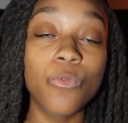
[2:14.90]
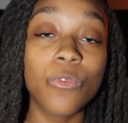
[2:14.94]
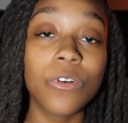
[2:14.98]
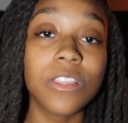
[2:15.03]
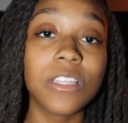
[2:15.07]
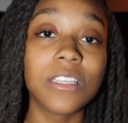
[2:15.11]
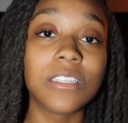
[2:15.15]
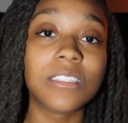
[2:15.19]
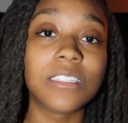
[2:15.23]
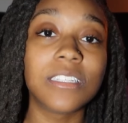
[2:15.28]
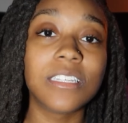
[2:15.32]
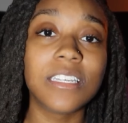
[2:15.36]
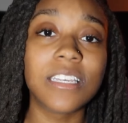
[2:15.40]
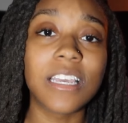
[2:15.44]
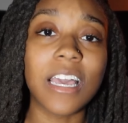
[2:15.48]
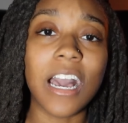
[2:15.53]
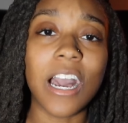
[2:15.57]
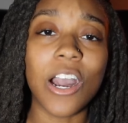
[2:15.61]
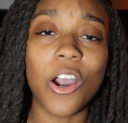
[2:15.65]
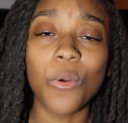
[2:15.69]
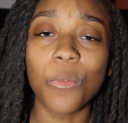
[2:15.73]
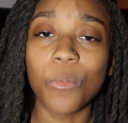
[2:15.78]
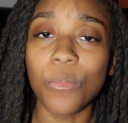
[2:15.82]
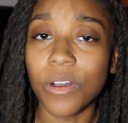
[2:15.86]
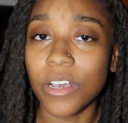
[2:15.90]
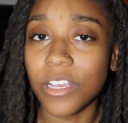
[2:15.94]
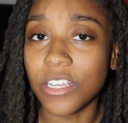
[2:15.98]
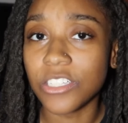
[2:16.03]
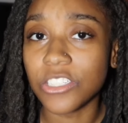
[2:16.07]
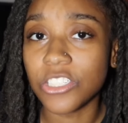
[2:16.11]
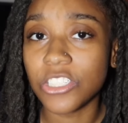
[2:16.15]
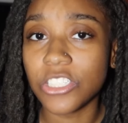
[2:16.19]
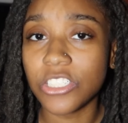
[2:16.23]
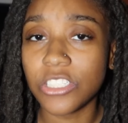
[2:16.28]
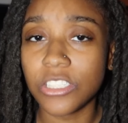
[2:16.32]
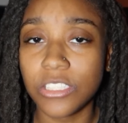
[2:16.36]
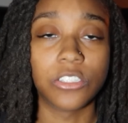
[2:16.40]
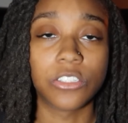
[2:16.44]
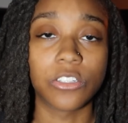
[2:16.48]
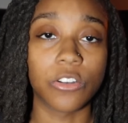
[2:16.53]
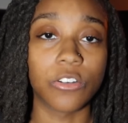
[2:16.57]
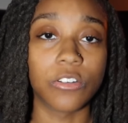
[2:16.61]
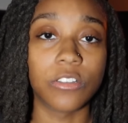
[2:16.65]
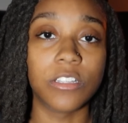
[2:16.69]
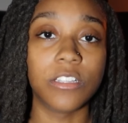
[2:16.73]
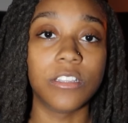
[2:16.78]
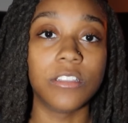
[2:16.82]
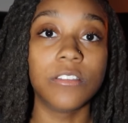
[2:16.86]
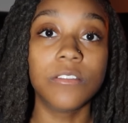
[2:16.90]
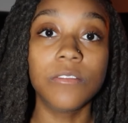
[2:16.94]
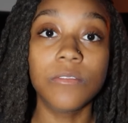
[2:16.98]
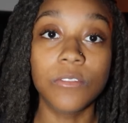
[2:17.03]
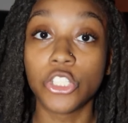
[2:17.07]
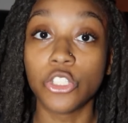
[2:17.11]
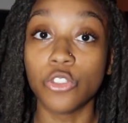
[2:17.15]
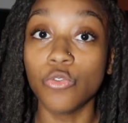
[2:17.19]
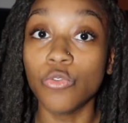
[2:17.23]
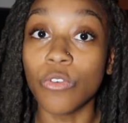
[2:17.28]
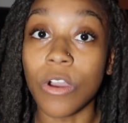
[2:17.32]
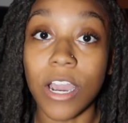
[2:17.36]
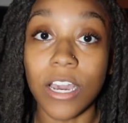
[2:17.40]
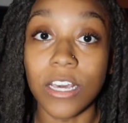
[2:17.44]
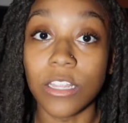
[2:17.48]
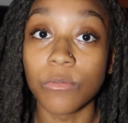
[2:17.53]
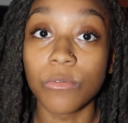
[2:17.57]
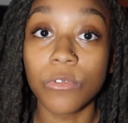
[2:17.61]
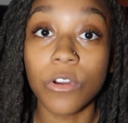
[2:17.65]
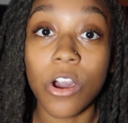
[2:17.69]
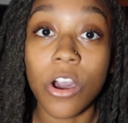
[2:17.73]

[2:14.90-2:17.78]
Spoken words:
want to see how much the certain shoe item